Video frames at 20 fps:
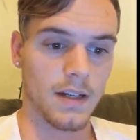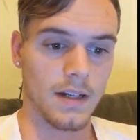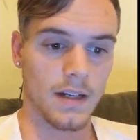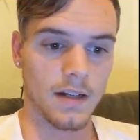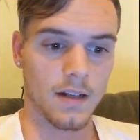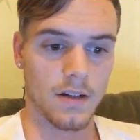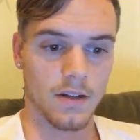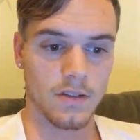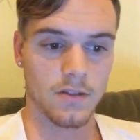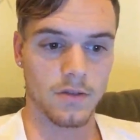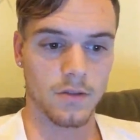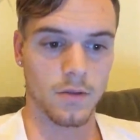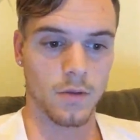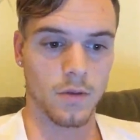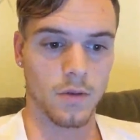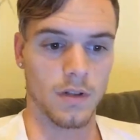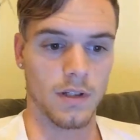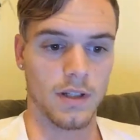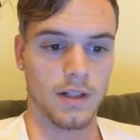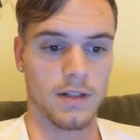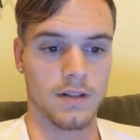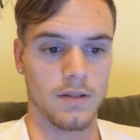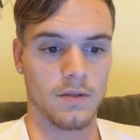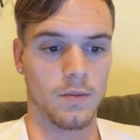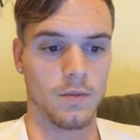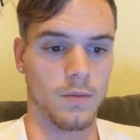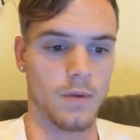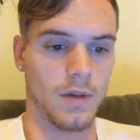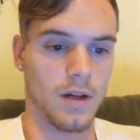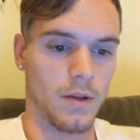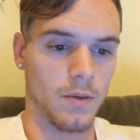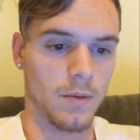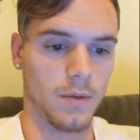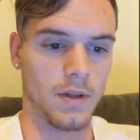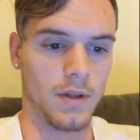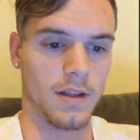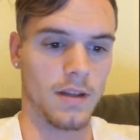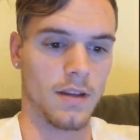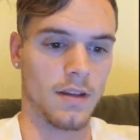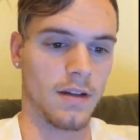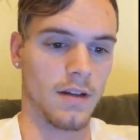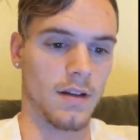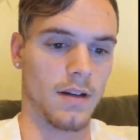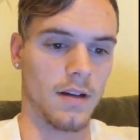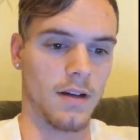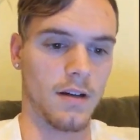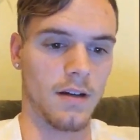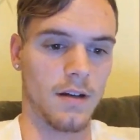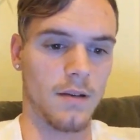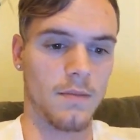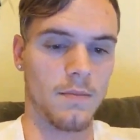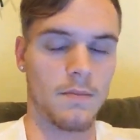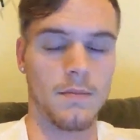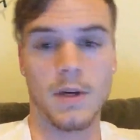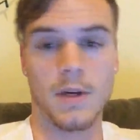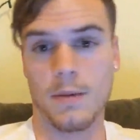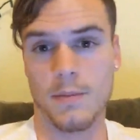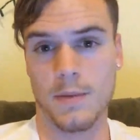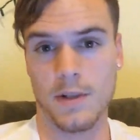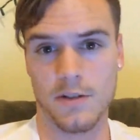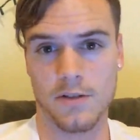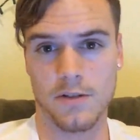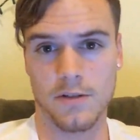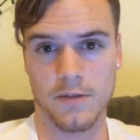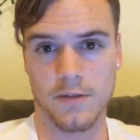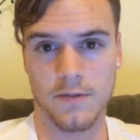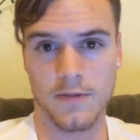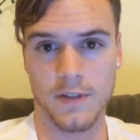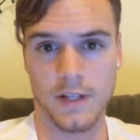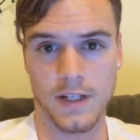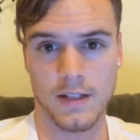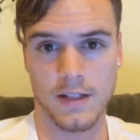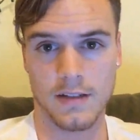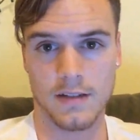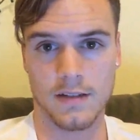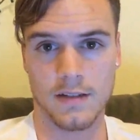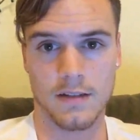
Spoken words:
it also correlates well with many measures of fitness.